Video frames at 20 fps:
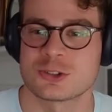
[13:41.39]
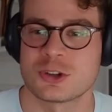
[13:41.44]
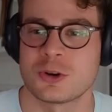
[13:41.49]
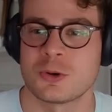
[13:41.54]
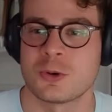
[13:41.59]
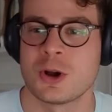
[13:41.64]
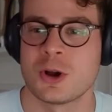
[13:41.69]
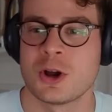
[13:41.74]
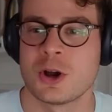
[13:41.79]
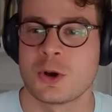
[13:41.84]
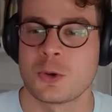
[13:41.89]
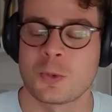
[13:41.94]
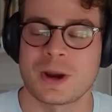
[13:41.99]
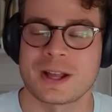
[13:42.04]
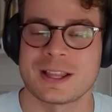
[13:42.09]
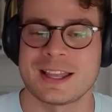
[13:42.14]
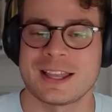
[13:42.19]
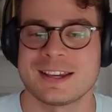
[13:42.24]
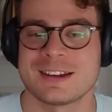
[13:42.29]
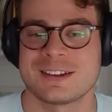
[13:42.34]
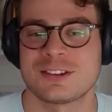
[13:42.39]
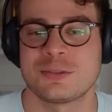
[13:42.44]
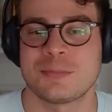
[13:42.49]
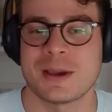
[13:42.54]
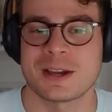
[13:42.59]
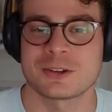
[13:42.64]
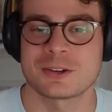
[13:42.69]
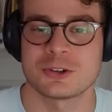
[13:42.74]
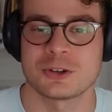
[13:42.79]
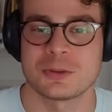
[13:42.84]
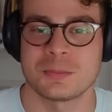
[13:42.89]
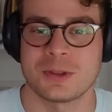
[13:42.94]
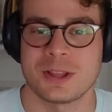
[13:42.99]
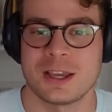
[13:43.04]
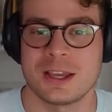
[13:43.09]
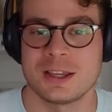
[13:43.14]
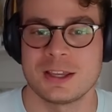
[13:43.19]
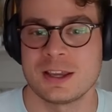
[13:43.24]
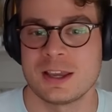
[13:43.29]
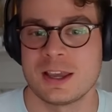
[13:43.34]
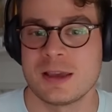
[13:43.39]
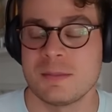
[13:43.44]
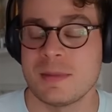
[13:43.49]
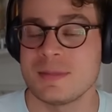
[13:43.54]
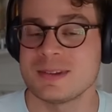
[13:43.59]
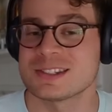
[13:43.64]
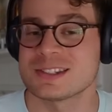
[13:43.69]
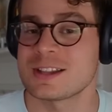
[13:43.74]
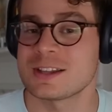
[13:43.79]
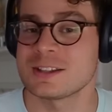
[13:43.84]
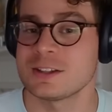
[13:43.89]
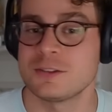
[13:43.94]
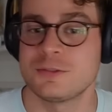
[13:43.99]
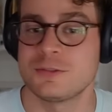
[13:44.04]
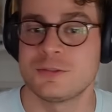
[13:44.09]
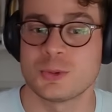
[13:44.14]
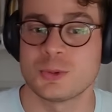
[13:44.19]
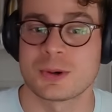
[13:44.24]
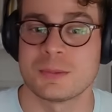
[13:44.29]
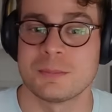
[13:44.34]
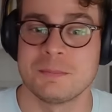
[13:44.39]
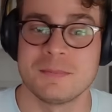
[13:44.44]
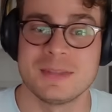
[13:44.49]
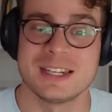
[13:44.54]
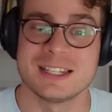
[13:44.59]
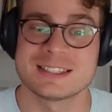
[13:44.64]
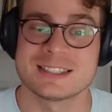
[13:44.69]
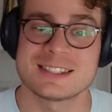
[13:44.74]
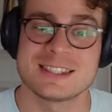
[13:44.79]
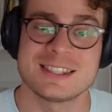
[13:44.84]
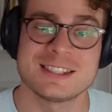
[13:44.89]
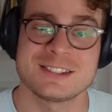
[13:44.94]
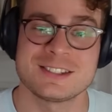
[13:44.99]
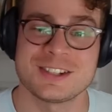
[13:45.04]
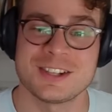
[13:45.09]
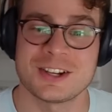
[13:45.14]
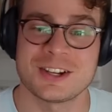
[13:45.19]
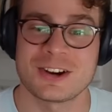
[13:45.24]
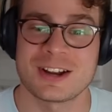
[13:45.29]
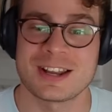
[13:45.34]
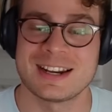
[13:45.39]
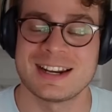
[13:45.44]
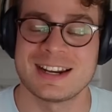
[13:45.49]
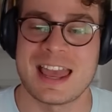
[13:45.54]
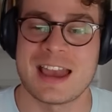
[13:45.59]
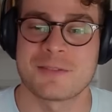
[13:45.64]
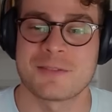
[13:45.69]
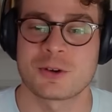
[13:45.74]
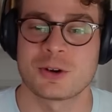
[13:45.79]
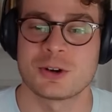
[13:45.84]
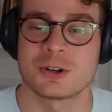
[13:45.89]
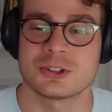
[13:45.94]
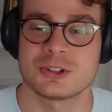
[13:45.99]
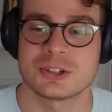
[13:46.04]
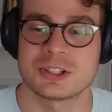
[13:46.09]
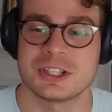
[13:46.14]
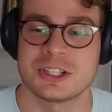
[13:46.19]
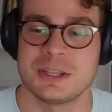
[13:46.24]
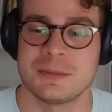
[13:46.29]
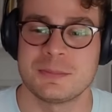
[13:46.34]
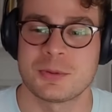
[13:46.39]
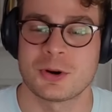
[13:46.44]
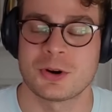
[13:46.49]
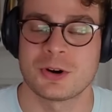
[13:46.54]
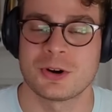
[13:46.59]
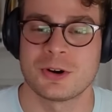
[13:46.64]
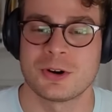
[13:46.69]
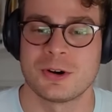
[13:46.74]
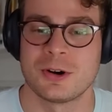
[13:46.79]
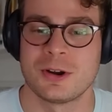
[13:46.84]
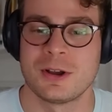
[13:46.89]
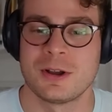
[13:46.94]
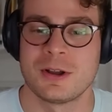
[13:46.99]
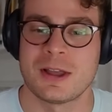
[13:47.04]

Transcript: So while I expect her to play maybe slightly fewer minutes this year in an effort to keep her